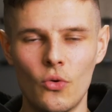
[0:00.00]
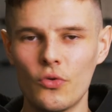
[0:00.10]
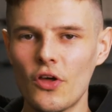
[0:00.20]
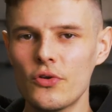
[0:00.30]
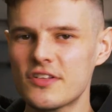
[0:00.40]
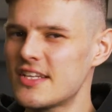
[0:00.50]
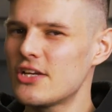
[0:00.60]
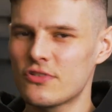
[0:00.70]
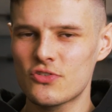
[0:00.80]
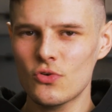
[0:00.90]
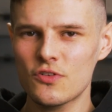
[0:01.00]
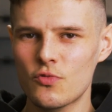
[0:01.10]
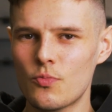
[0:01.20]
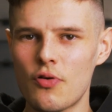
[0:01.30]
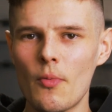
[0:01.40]
Although the secret sauce
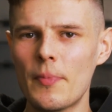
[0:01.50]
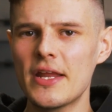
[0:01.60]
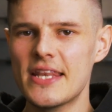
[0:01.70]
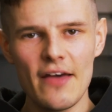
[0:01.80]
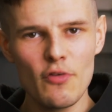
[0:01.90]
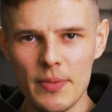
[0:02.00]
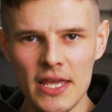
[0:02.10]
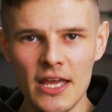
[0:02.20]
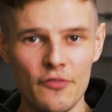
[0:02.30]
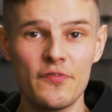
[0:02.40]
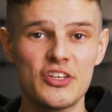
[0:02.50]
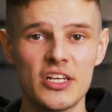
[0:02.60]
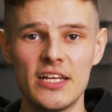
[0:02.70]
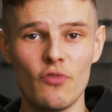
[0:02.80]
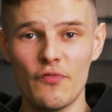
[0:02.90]
will probably never be
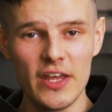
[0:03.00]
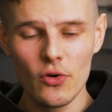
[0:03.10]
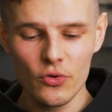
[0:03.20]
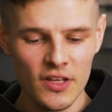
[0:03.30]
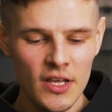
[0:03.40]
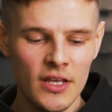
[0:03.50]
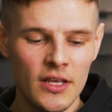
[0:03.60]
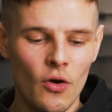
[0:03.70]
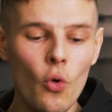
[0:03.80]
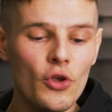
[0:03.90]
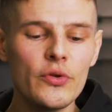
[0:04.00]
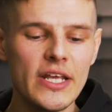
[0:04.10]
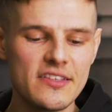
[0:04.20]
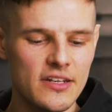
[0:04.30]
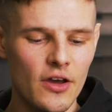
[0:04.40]
officially revealed, all you
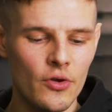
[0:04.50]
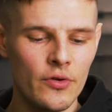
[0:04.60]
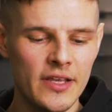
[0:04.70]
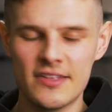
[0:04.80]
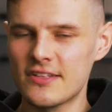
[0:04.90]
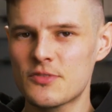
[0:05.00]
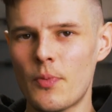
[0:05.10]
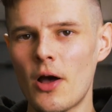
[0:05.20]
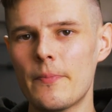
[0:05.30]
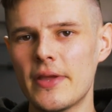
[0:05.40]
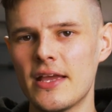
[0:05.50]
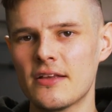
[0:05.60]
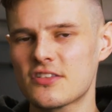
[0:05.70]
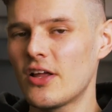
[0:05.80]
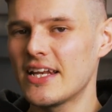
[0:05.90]
need to know is that despite
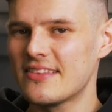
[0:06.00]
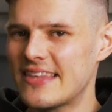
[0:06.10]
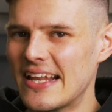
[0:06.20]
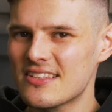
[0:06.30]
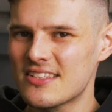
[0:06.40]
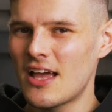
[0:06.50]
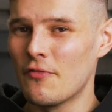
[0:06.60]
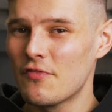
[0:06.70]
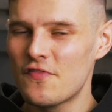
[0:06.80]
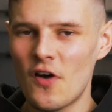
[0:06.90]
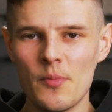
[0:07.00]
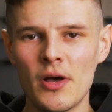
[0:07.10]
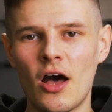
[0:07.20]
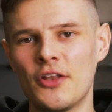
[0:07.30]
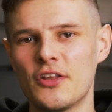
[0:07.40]
being slightly denser and
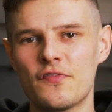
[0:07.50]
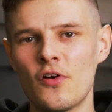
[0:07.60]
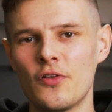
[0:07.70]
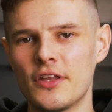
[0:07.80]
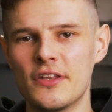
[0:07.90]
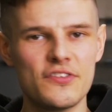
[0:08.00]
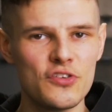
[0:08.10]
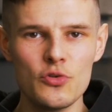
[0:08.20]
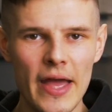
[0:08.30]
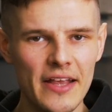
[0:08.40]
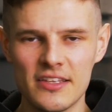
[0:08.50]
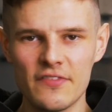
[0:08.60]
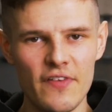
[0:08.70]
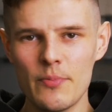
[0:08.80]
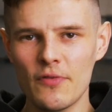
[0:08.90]
firmer underfoot than the ZoomX and
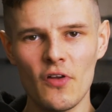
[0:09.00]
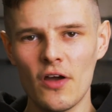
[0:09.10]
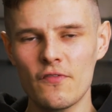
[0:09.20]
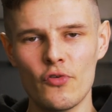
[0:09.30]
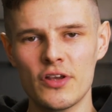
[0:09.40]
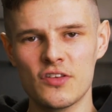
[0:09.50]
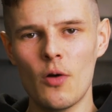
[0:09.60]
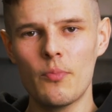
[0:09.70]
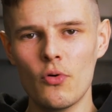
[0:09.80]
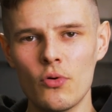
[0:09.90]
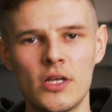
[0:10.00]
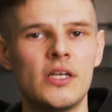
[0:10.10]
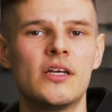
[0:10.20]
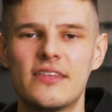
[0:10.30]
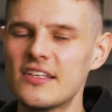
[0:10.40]
the Vaporfly, for example,
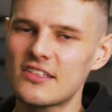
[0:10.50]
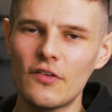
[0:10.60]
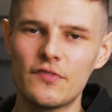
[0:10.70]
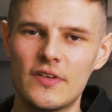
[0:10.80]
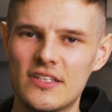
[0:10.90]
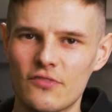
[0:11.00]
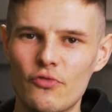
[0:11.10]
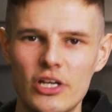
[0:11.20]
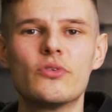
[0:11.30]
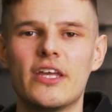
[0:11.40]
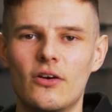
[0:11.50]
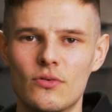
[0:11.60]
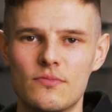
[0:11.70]
this stuff is the real deal.